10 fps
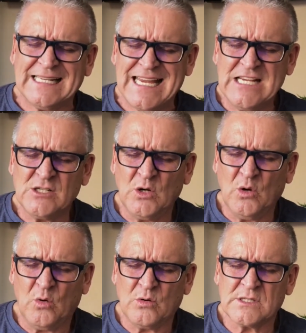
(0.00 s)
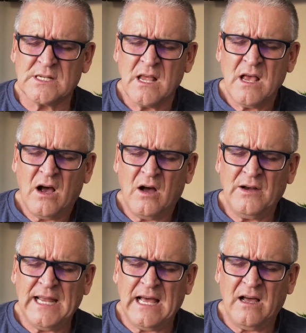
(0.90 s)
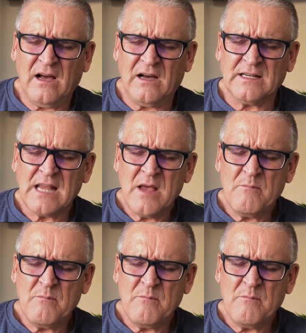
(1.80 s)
his laws on our heart.